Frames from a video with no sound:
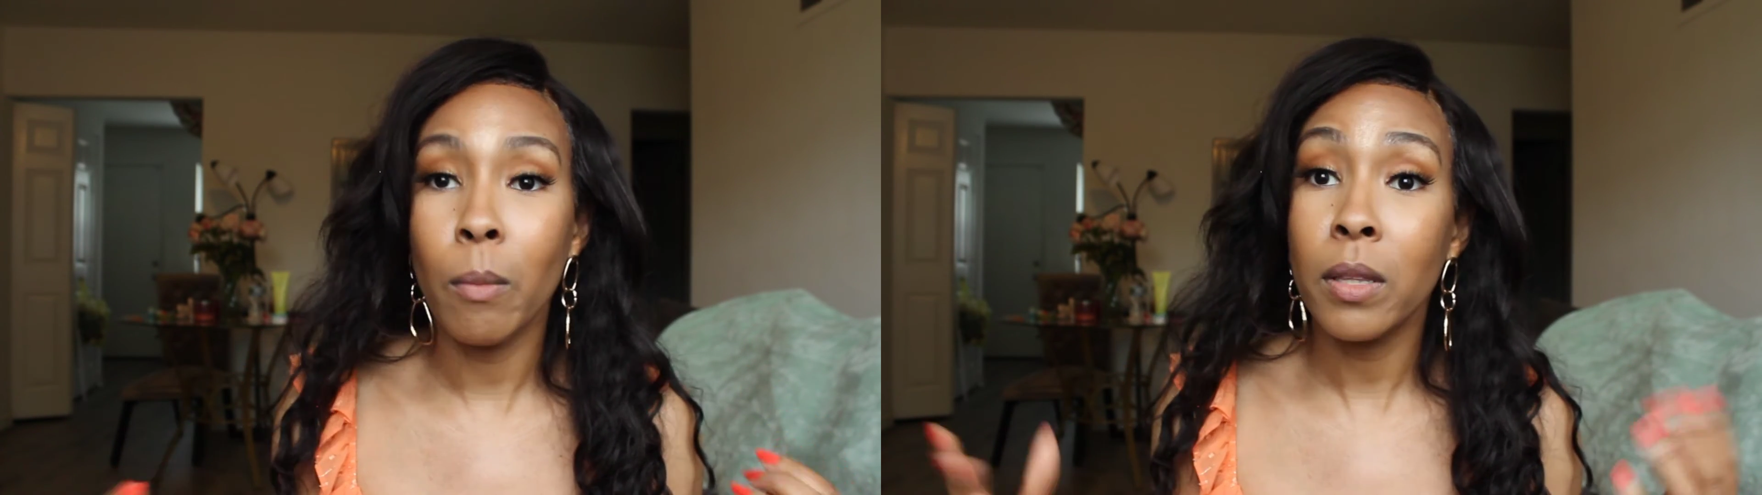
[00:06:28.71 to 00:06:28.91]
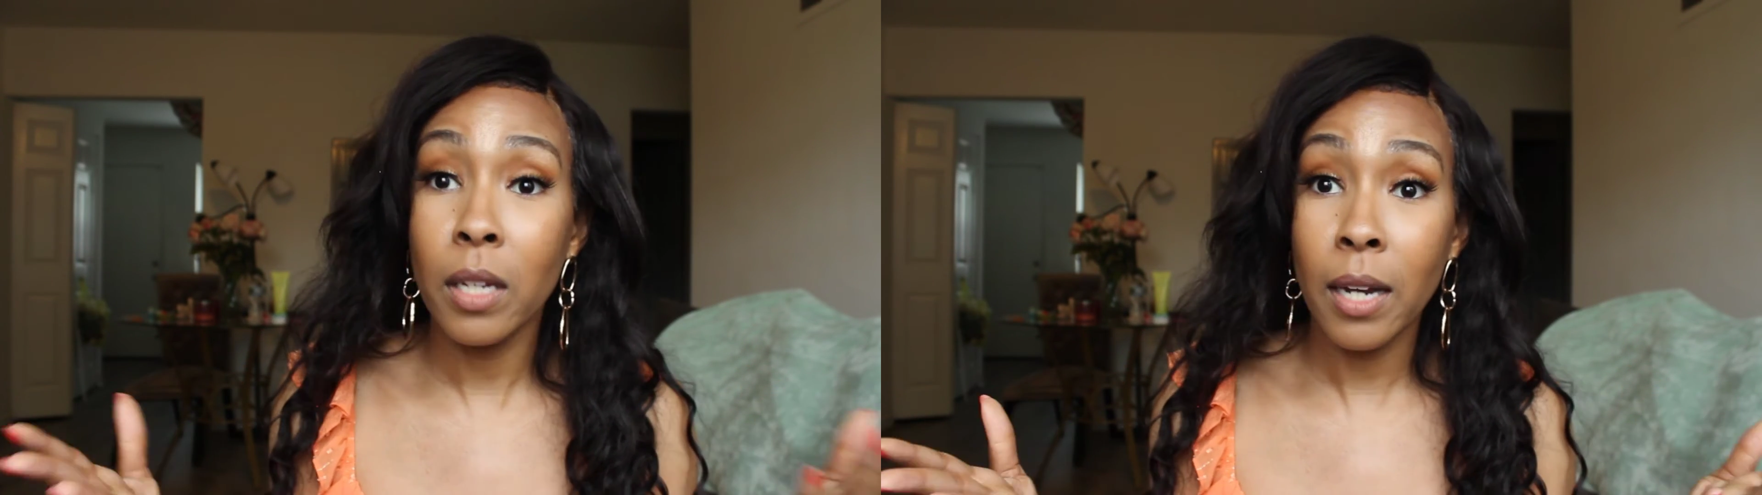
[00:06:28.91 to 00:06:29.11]

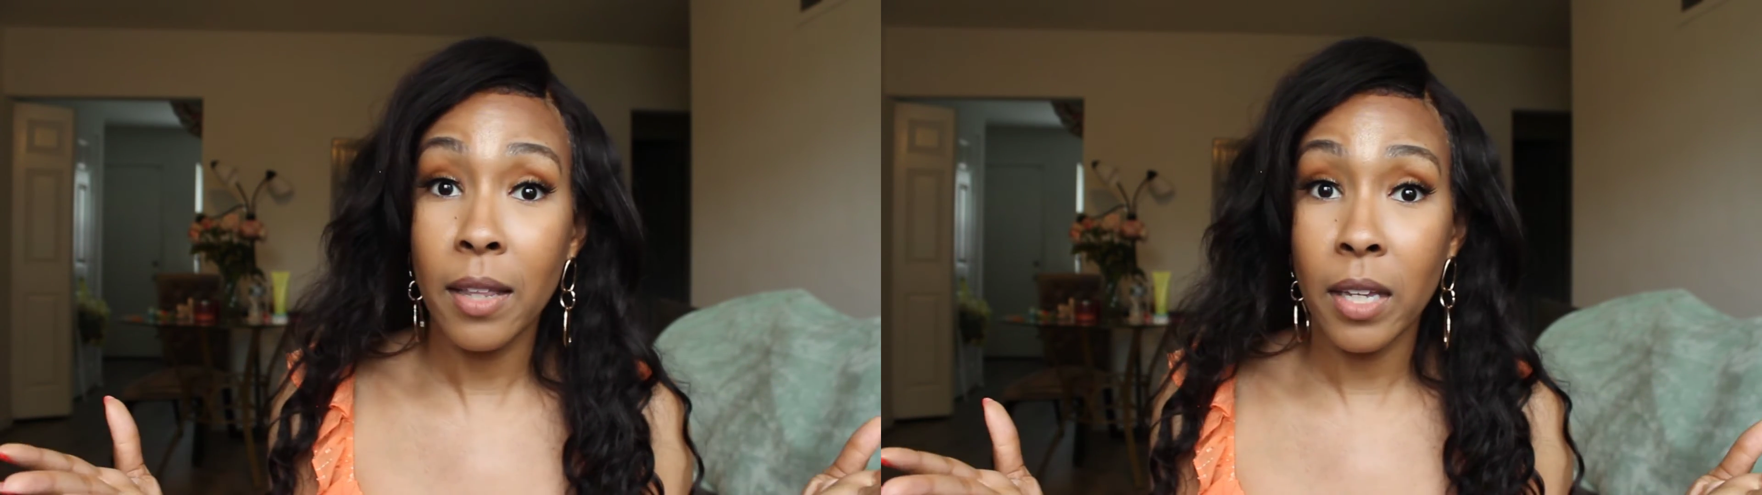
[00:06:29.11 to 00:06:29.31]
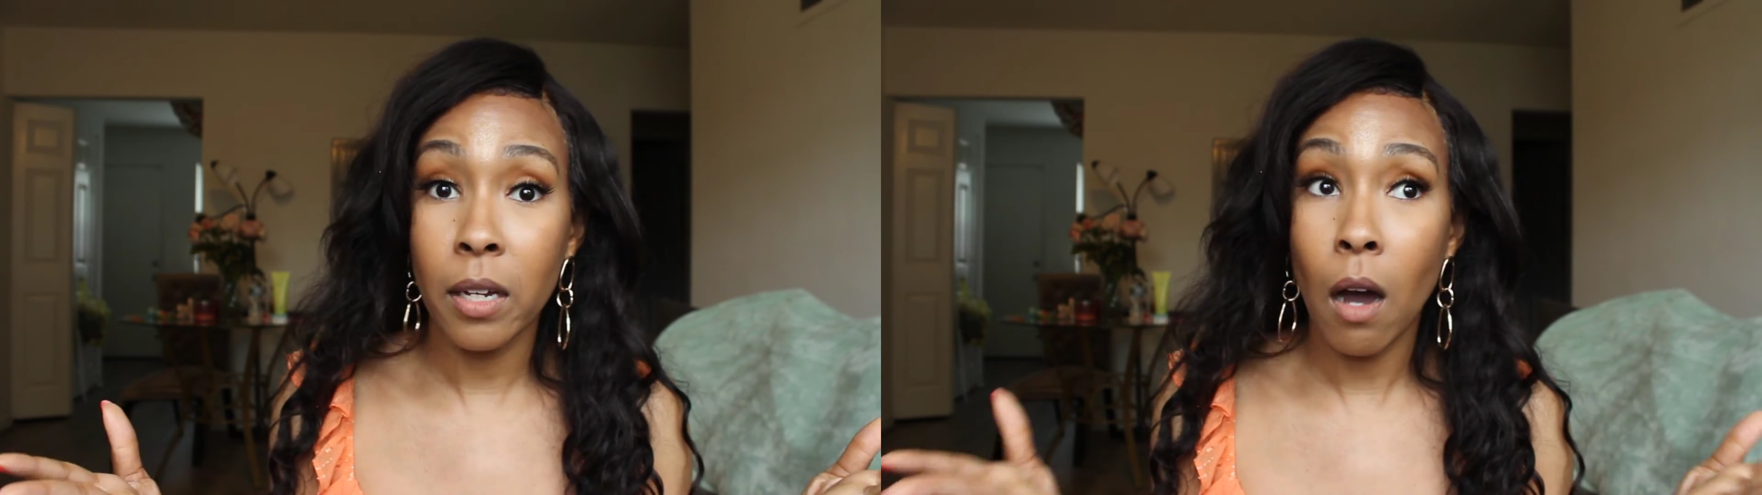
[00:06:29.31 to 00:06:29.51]
But then I
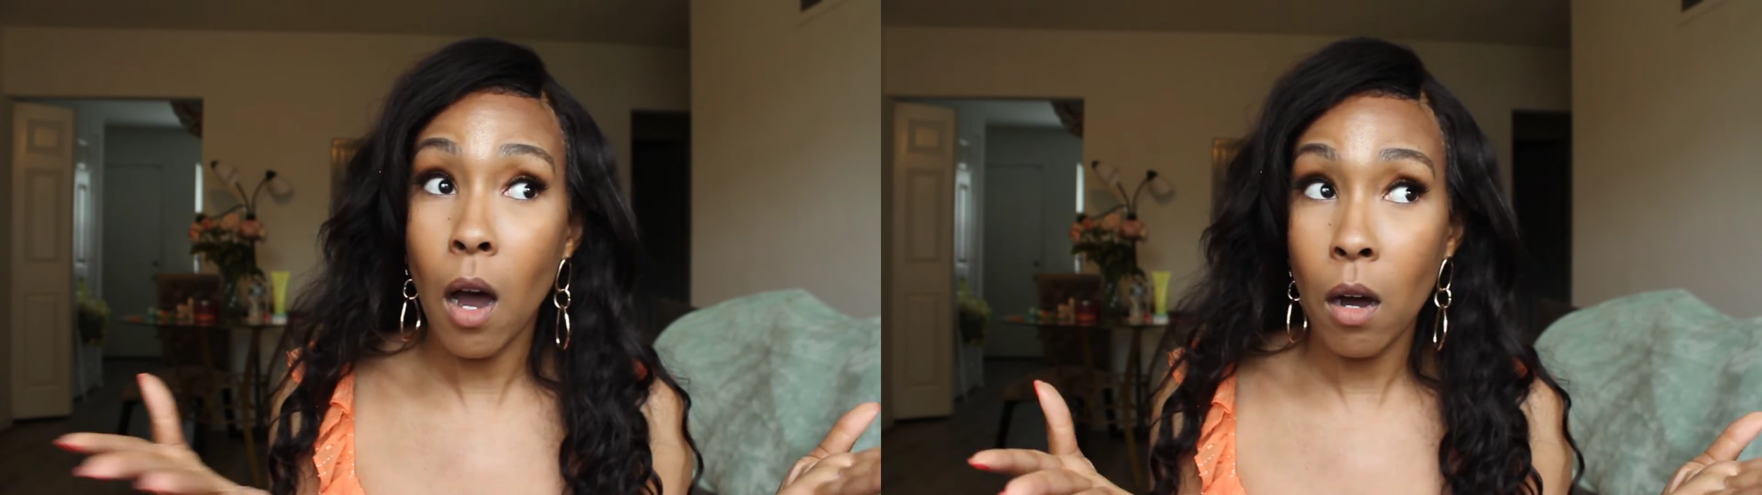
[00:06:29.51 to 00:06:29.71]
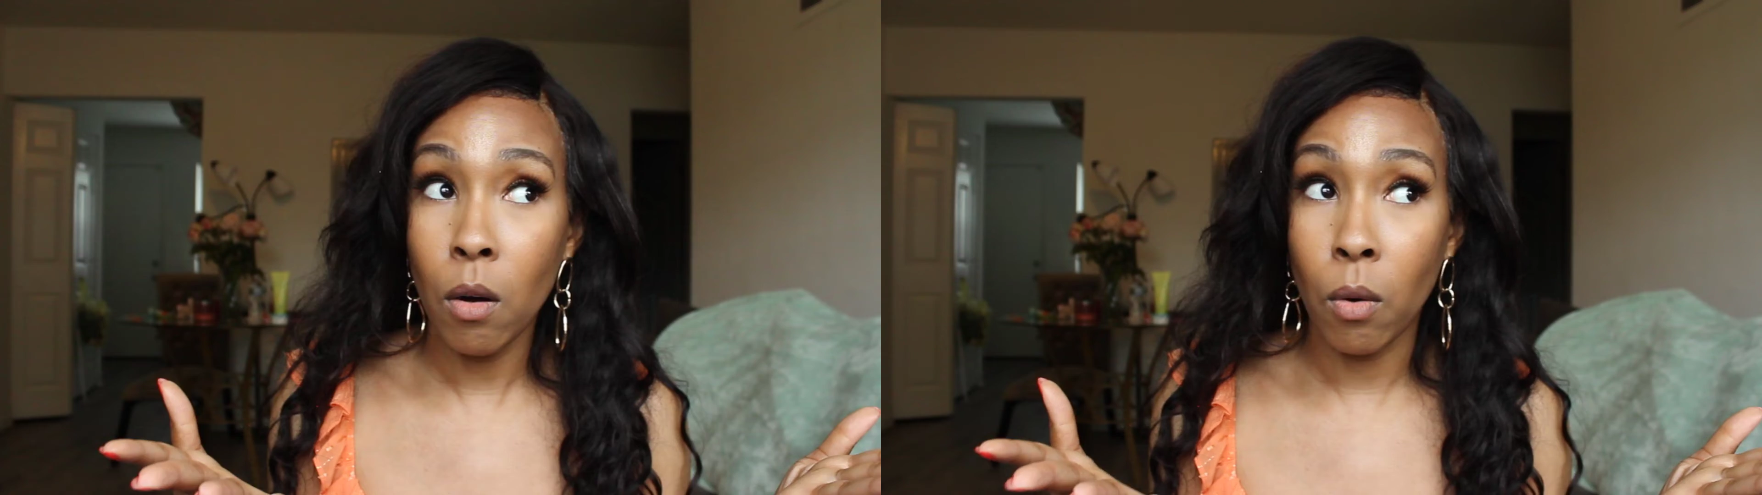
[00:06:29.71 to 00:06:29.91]
think,
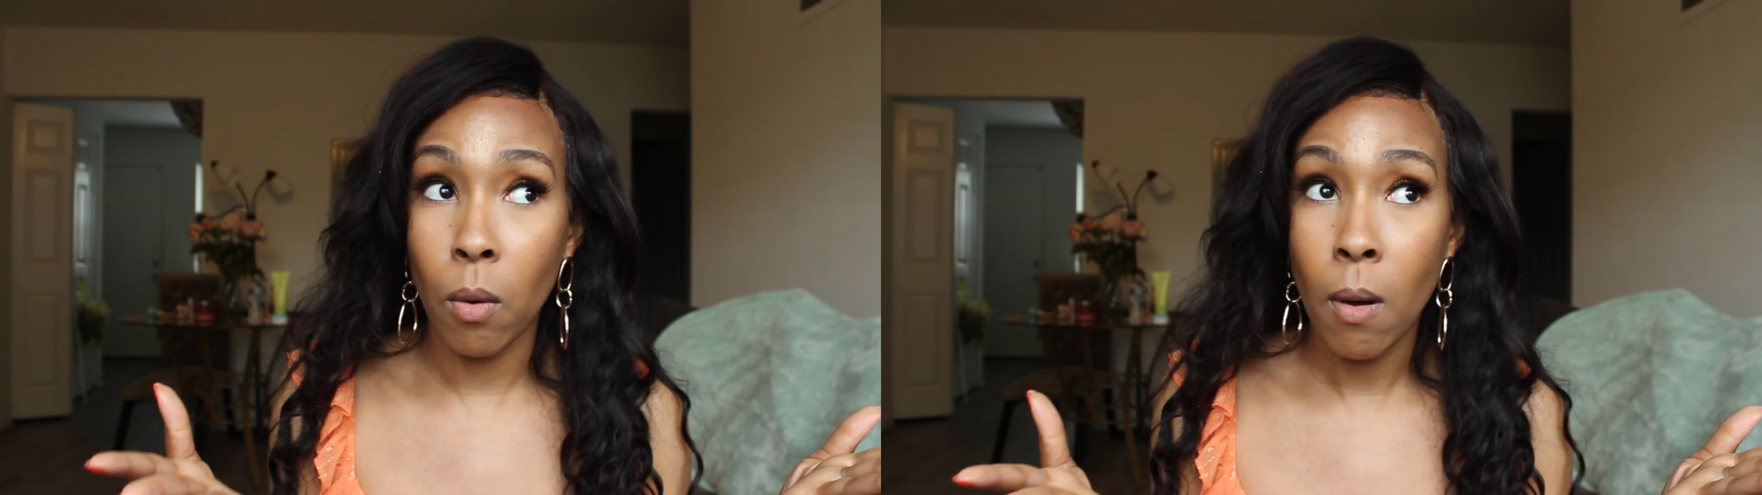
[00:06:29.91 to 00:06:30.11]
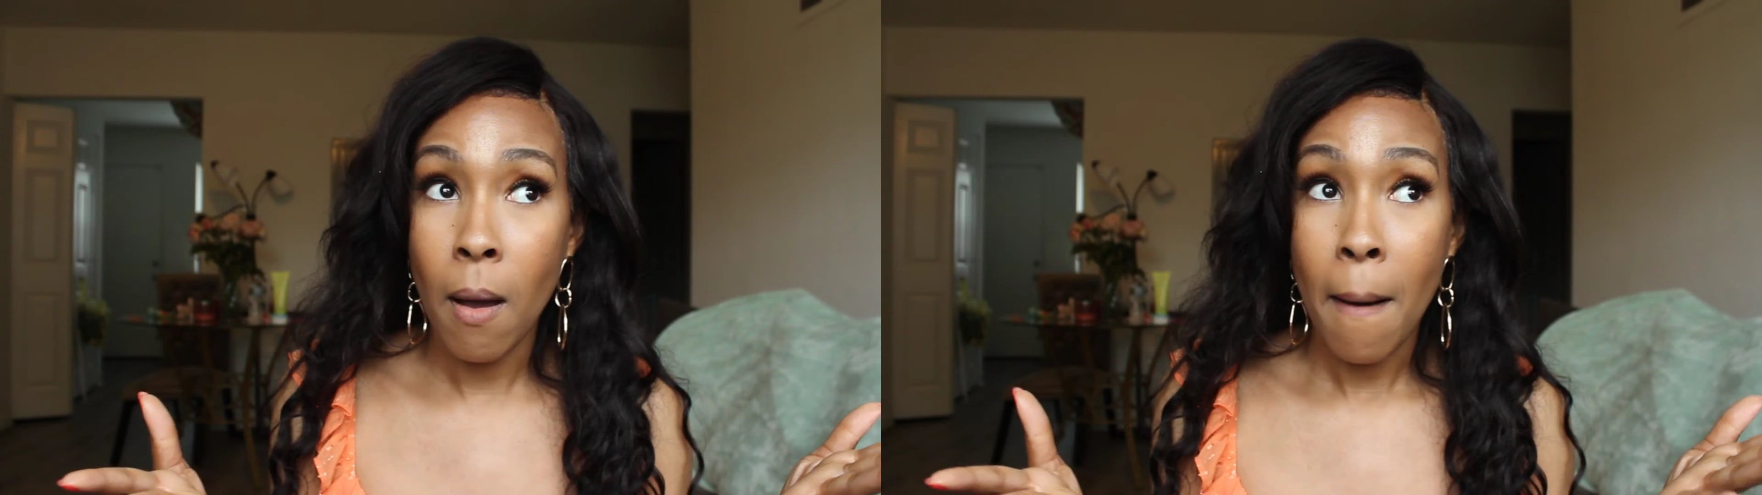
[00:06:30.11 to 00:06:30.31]
oh,